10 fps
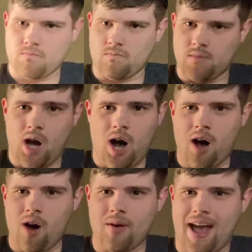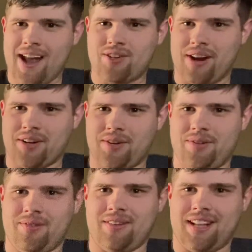Yo, Egg
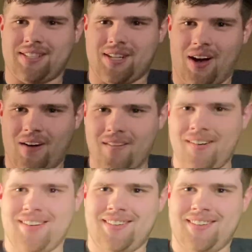Dragoon, let's go.